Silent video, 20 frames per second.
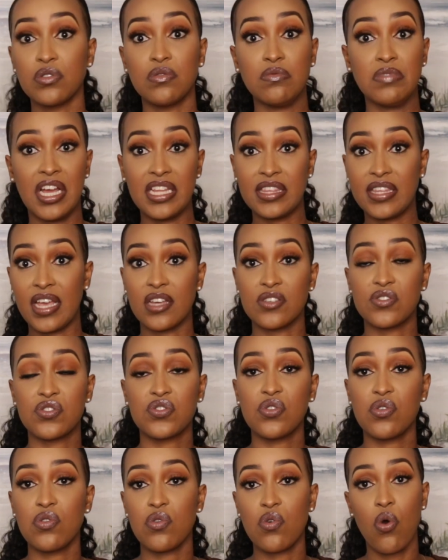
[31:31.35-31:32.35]

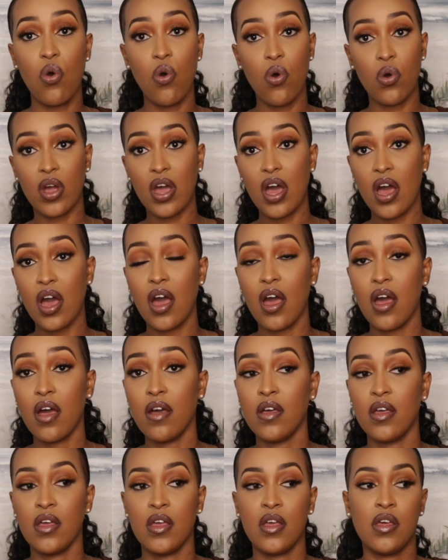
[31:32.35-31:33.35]
natation,
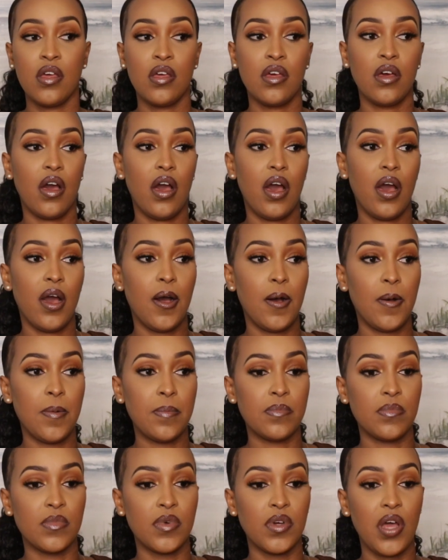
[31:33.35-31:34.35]
koga,
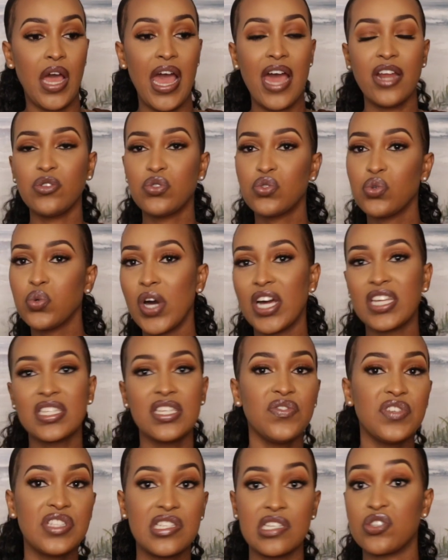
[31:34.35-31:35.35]
hari two
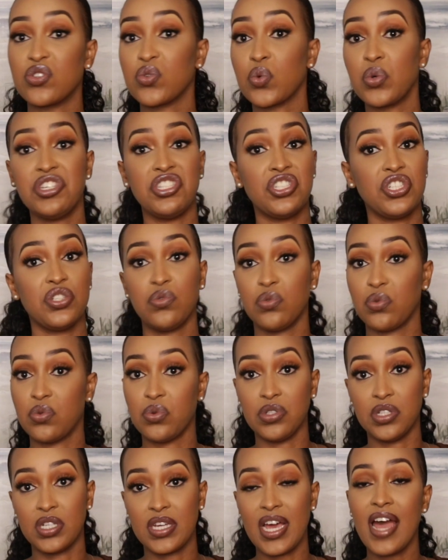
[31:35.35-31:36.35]
activities twinshi
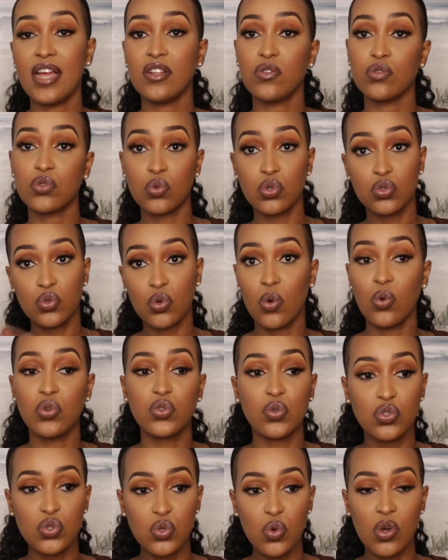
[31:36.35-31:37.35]
n'ukuri, kandi
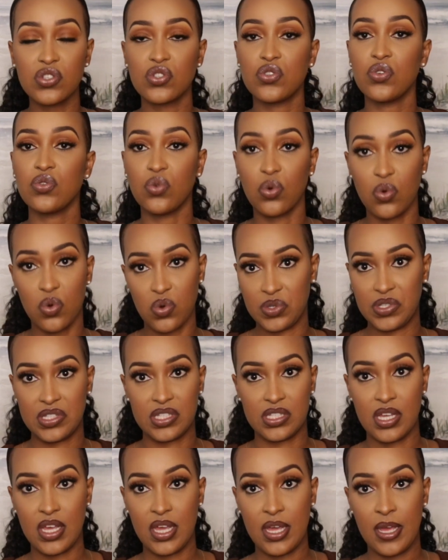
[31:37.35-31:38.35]
utwo twose iyo
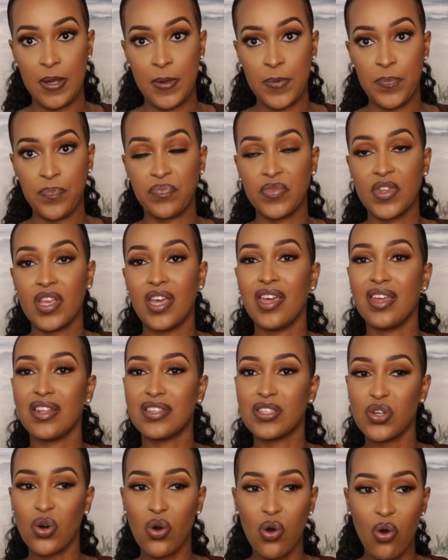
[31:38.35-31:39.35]
dukoze
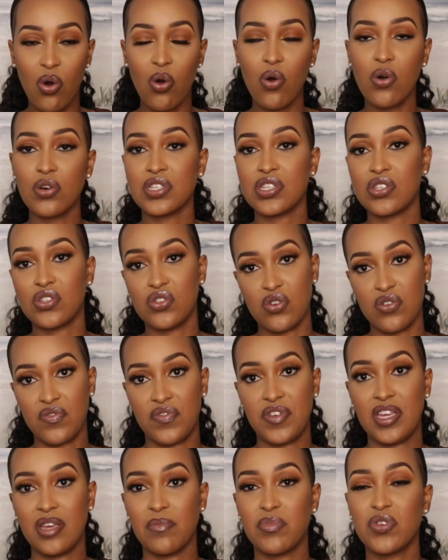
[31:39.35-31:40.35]
it's all
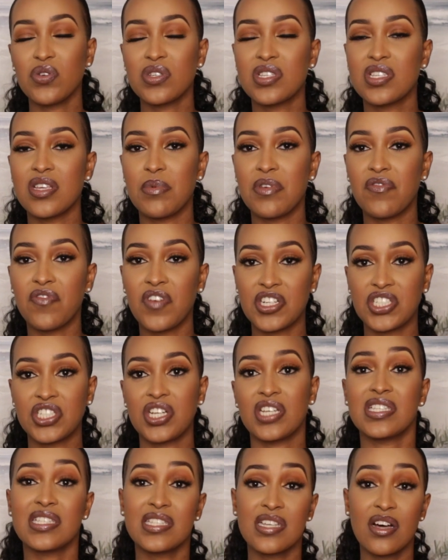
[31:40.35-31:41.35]
serving, byose
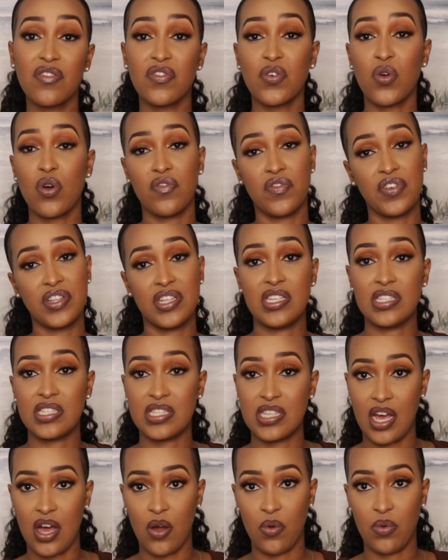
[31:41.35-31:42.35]
bifasha self-confidence
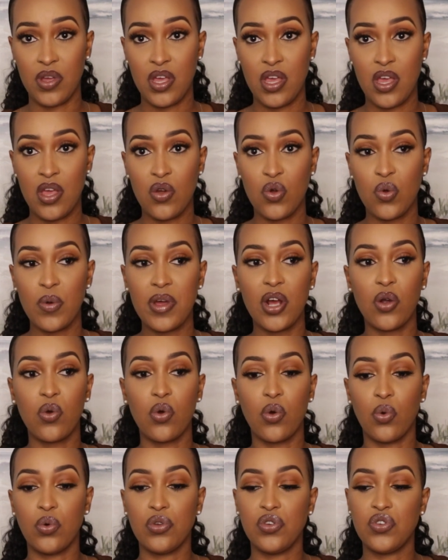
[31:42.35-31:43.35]
yawe. Kubera
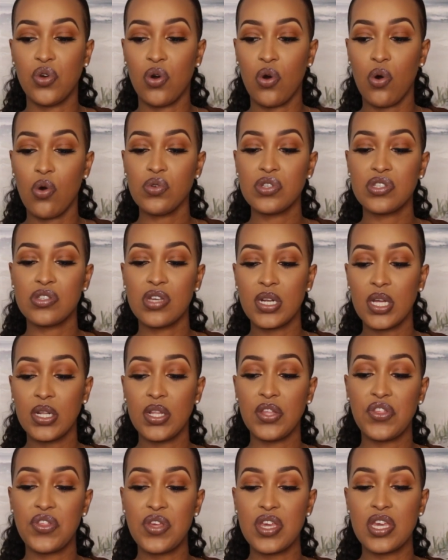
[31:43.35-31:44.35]
ko you're also
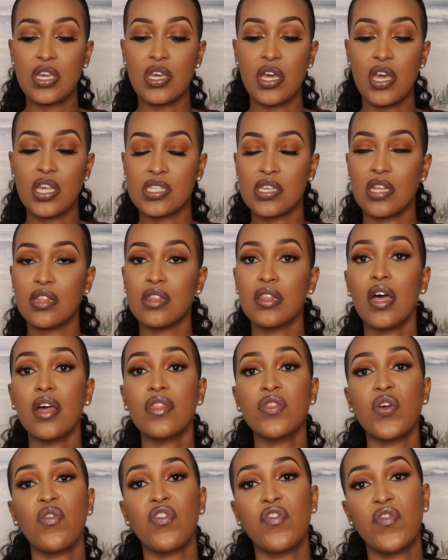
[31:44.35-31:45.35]
another thing, it's
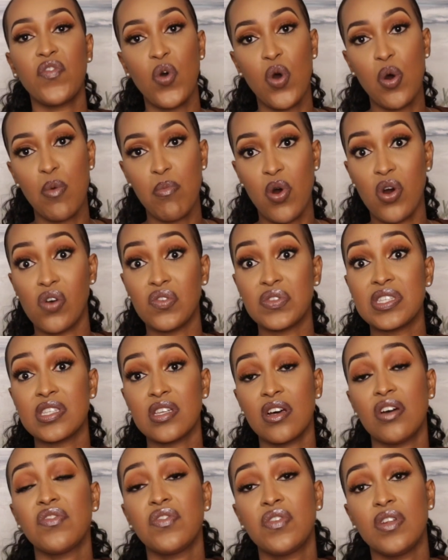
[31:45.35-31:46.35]
another form of
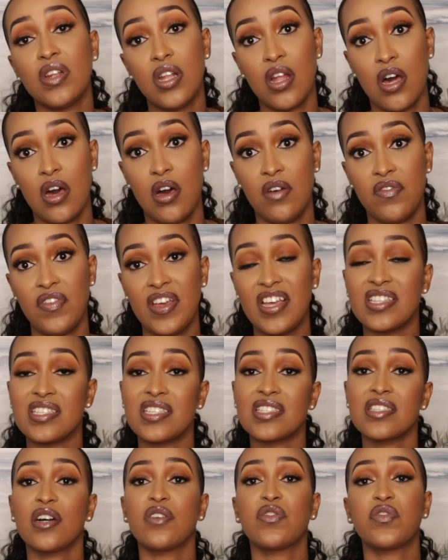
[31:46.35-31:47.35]
self-love and
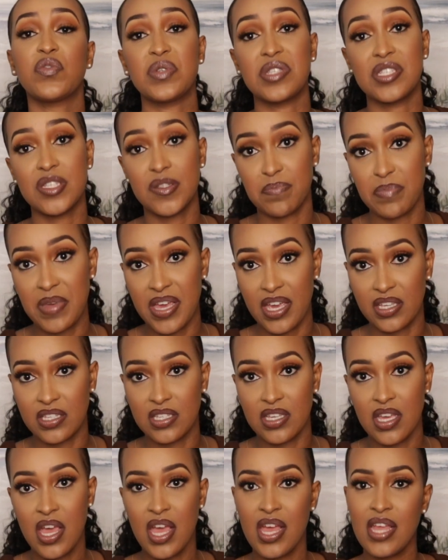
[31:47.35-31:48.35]

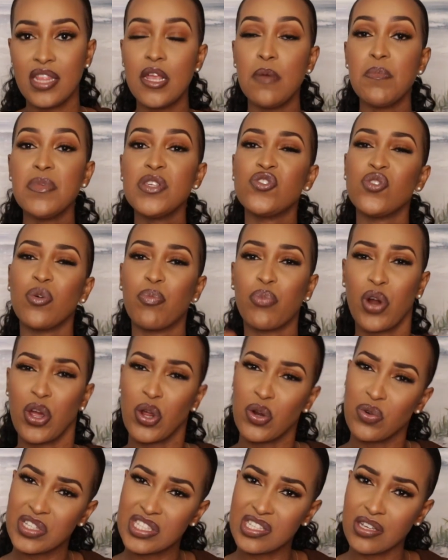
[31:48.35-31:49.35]
self-respect. That means you're
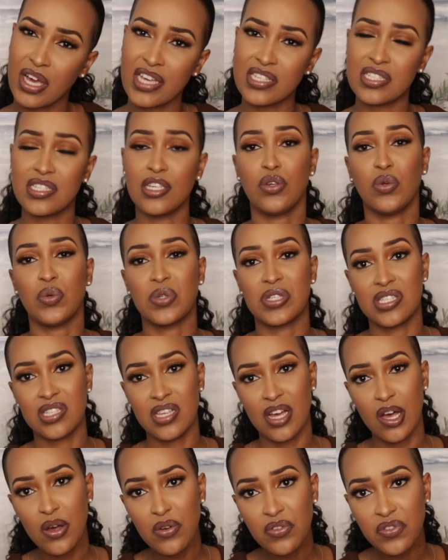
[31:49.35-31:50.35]
prioritizing
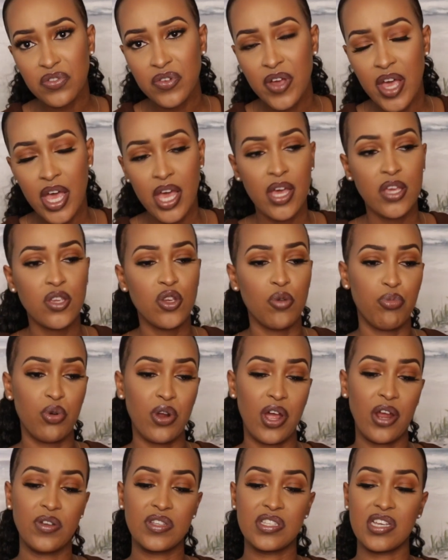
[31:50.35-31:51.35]
yourself, you're
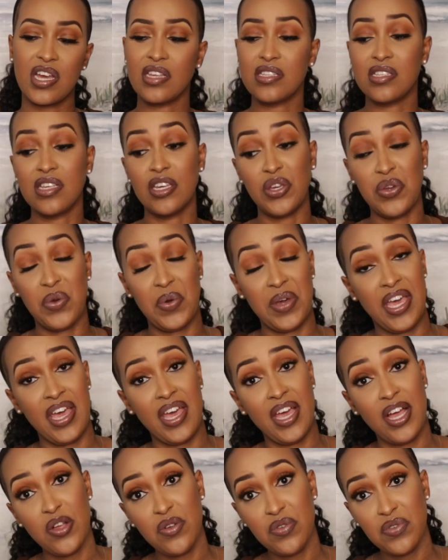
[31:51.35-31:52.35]
prioritizing your
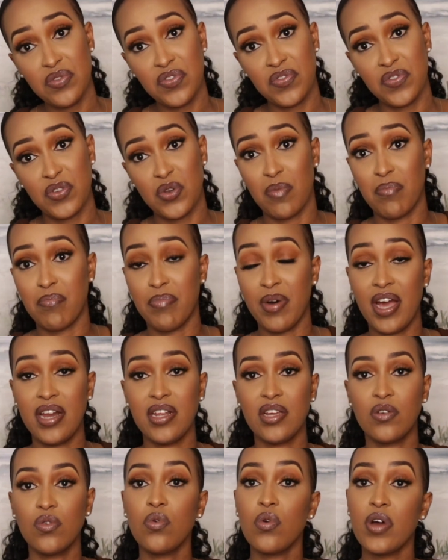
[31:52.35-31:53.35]
health, your
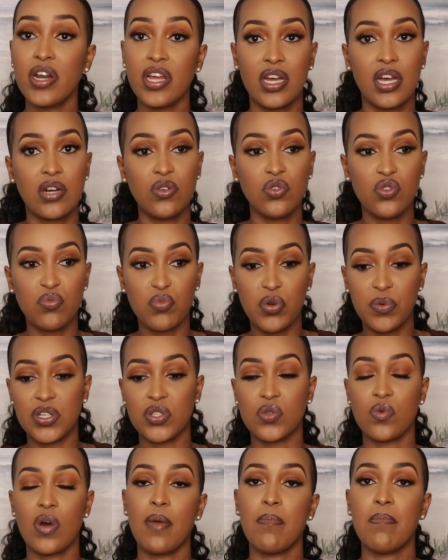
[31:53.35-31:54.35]
body. Kuko rega n'uyu mubiri
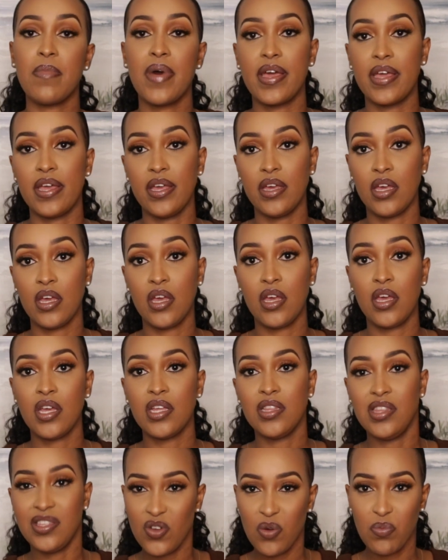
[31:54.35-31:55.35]
twambaye
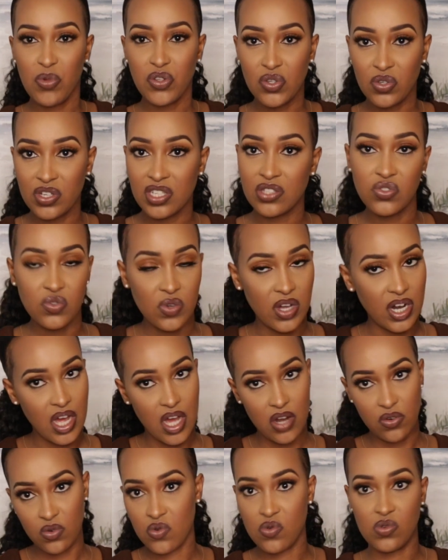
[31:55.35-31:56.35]
niyo modoka idutwara
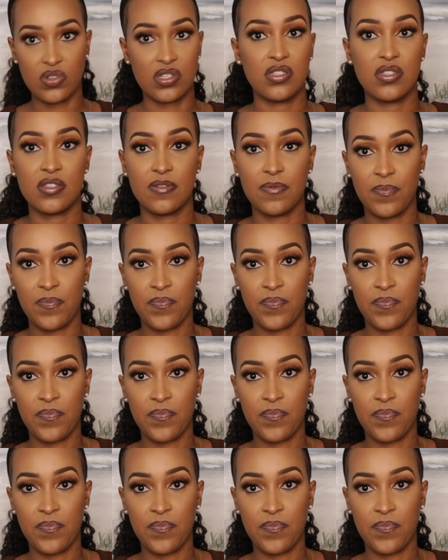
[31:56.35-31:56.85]
ahantu hose,